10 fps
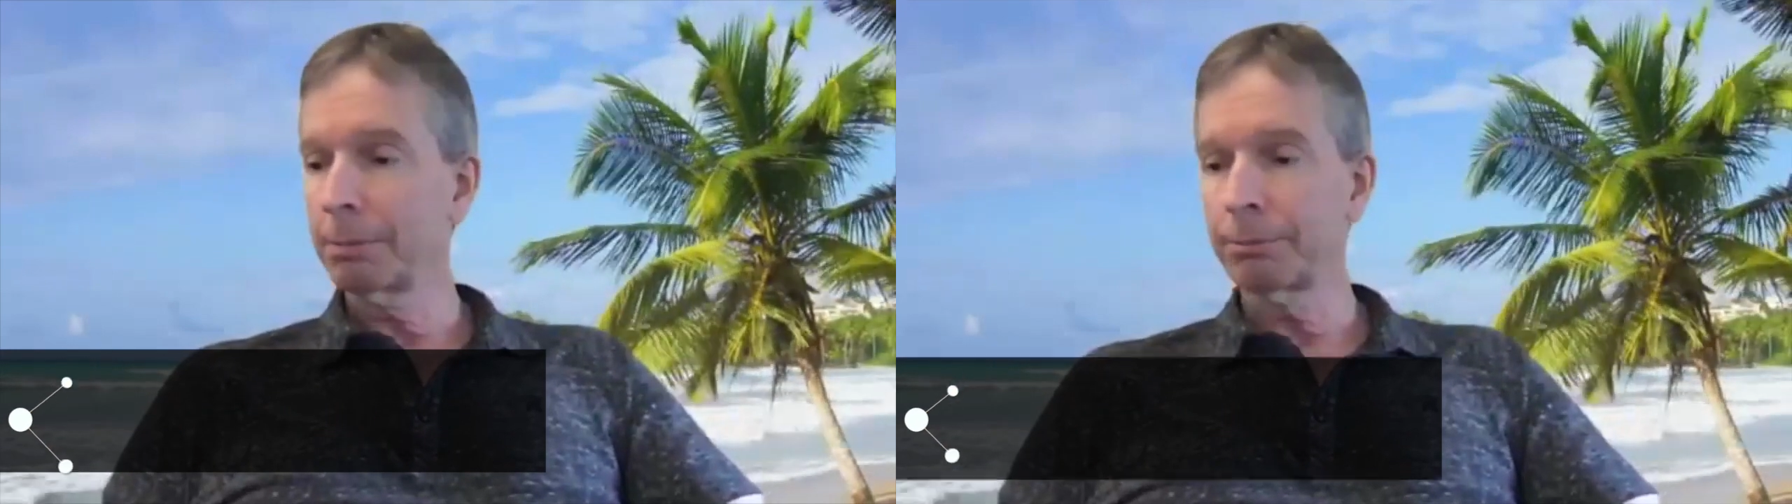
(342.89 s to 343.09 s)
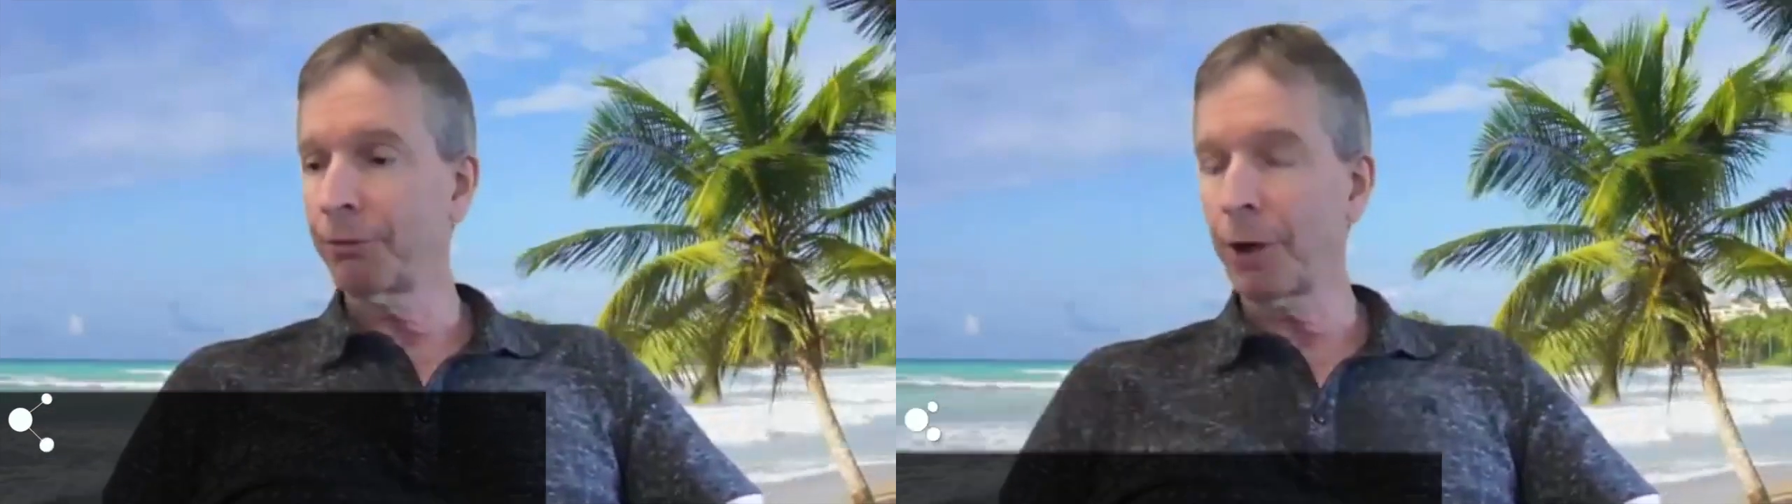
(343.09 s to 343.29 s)

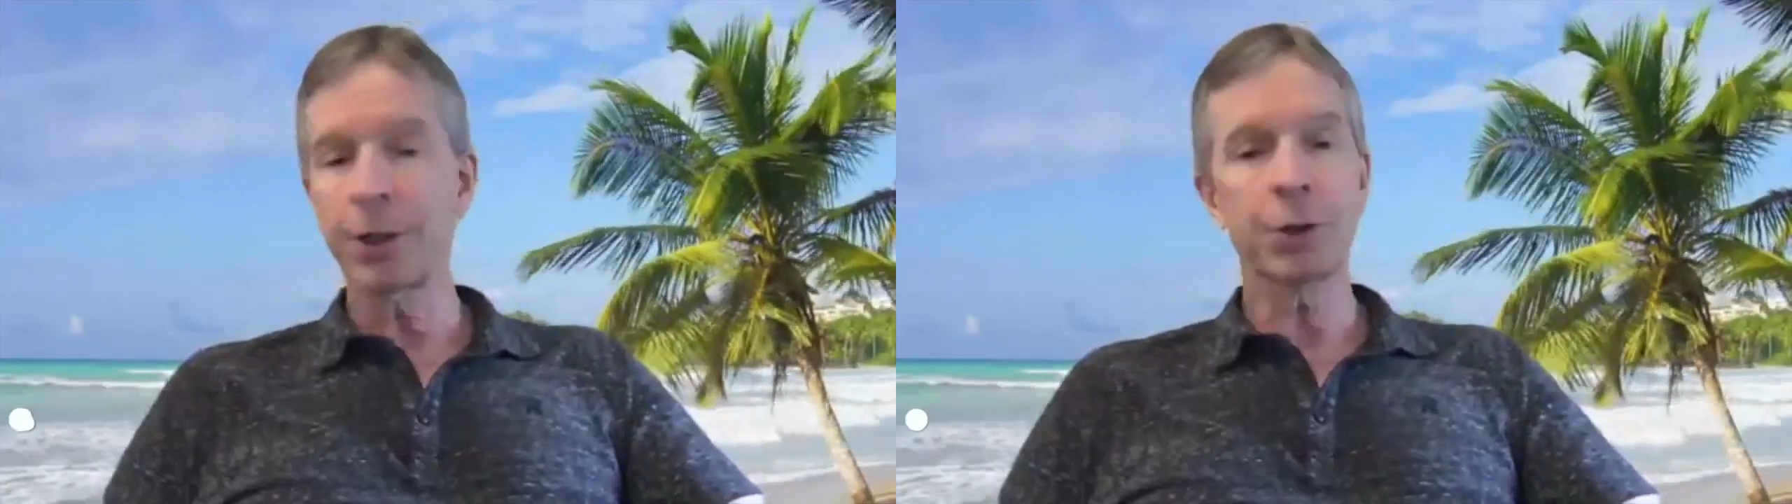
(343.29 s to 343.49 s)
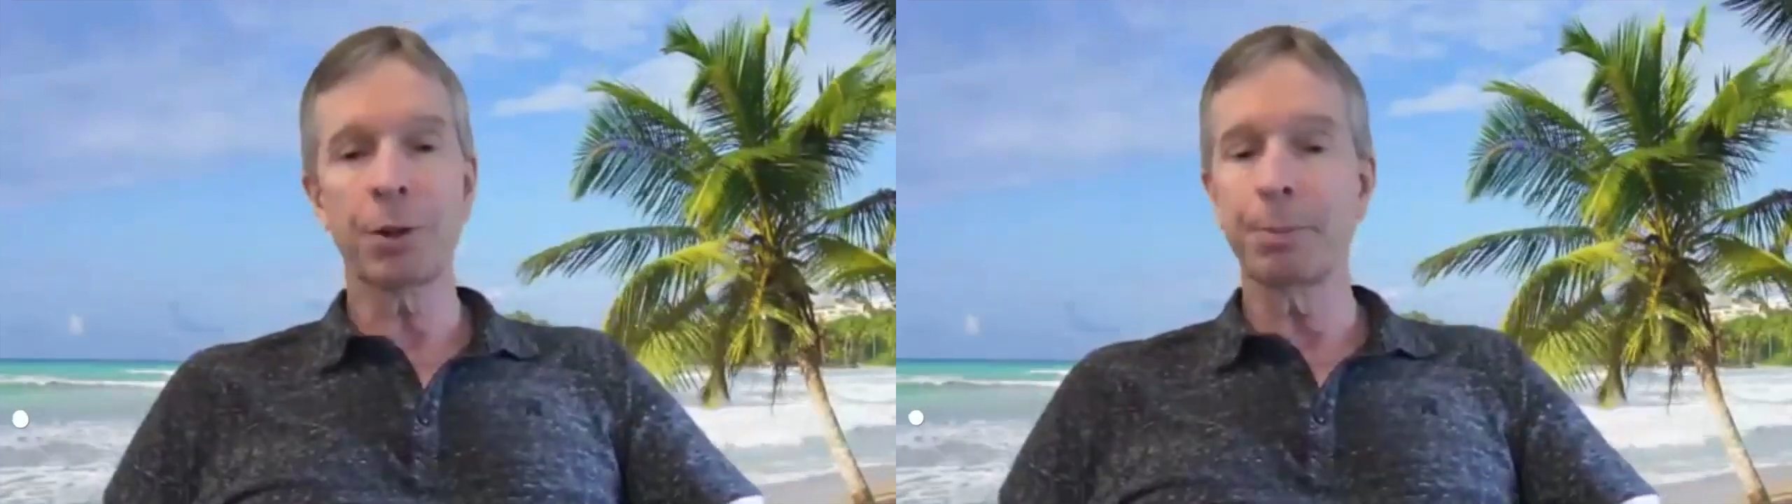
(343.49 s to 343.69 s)
friends
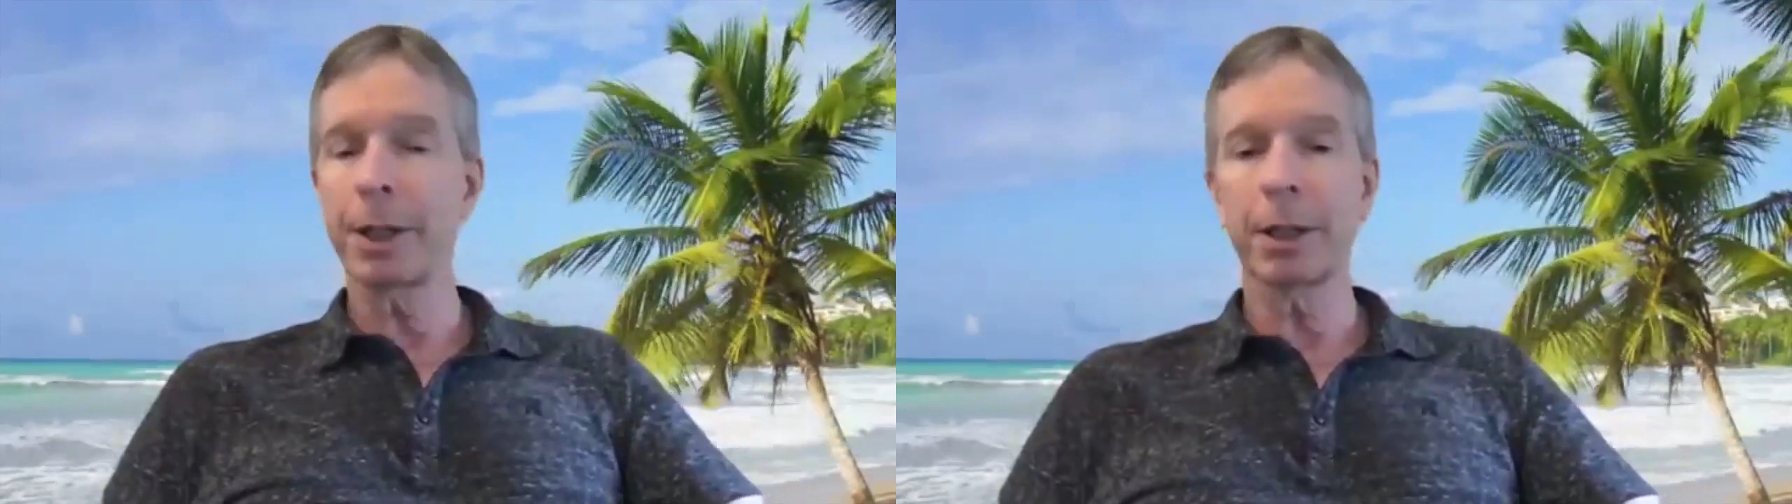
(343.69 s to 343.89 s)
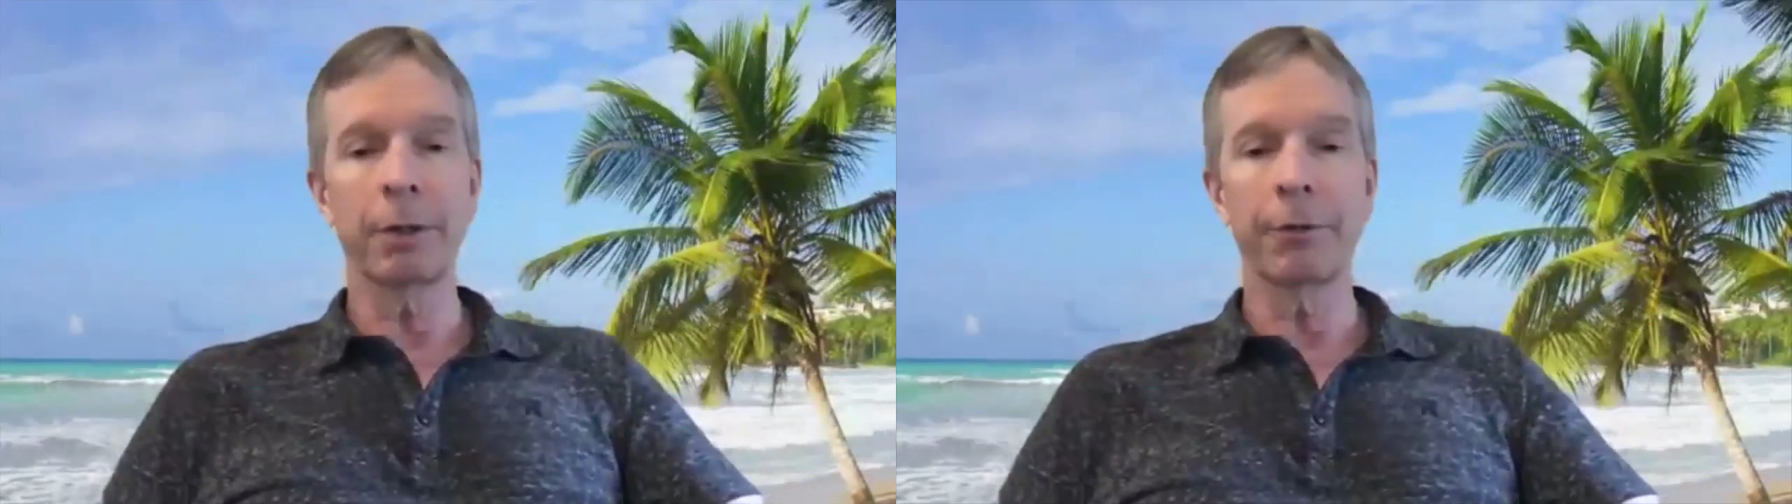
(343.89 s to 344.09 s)
with many
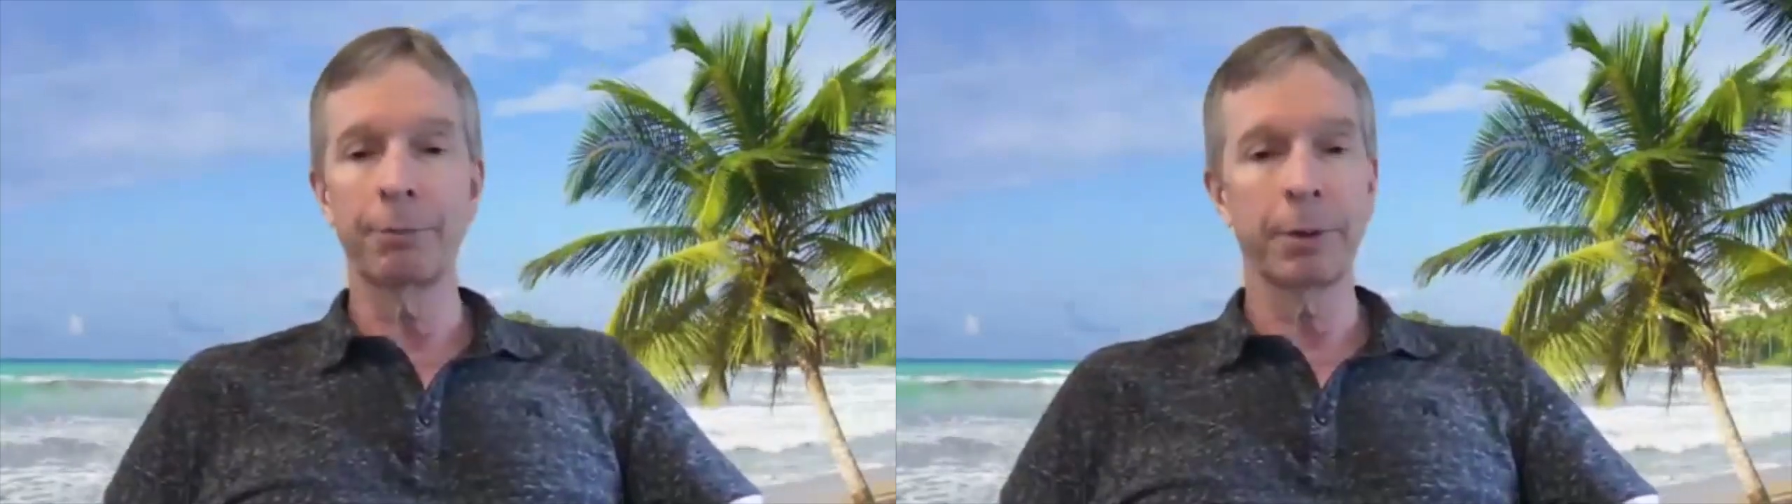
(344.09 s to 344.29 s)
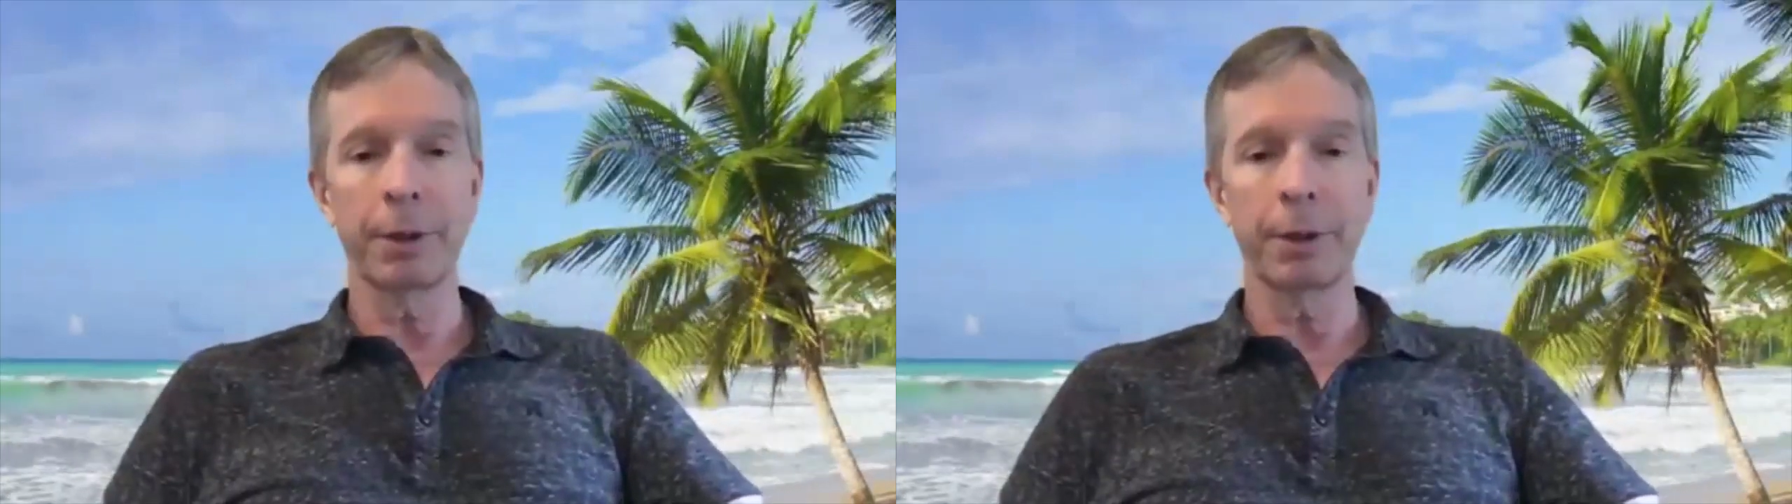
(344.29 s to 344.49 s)
of the